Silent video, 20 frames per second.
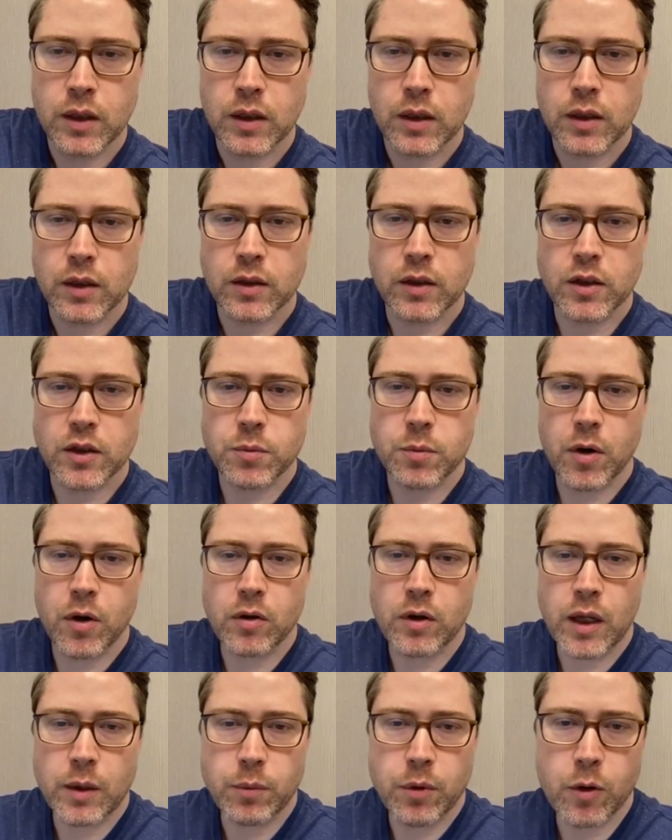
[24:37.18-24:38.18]
Is a small
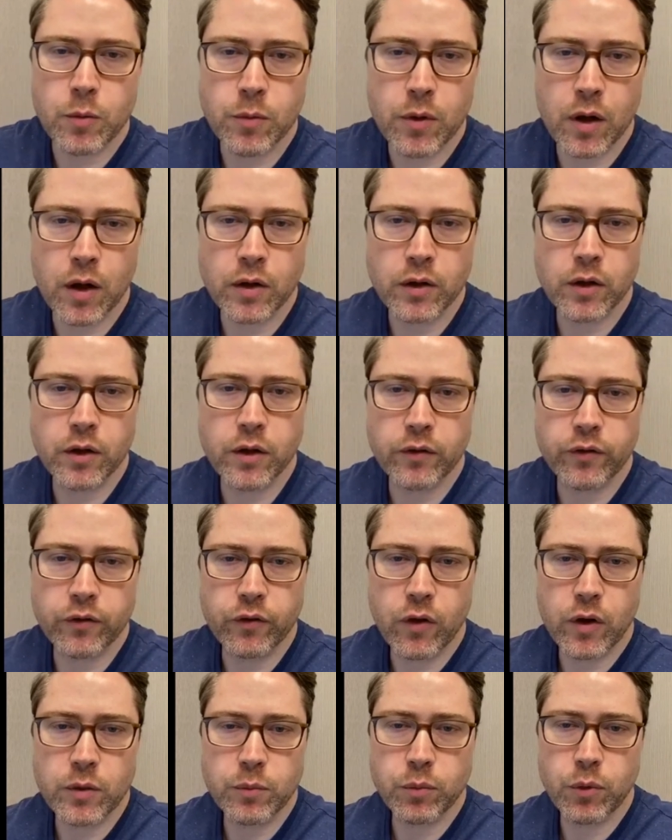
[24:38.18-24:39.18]
lipoma under the
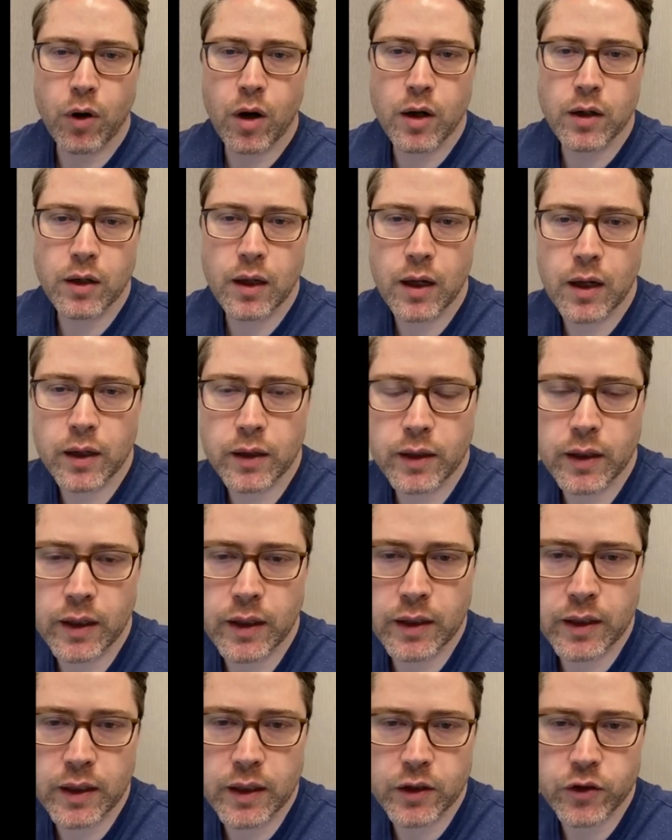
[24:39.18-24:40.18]
front bra line
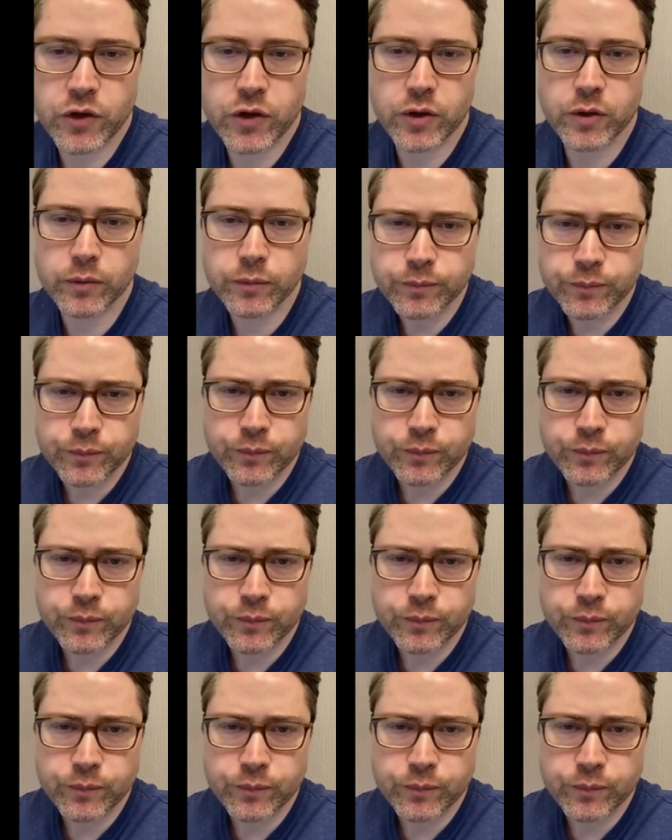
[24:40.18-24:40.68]
an issue?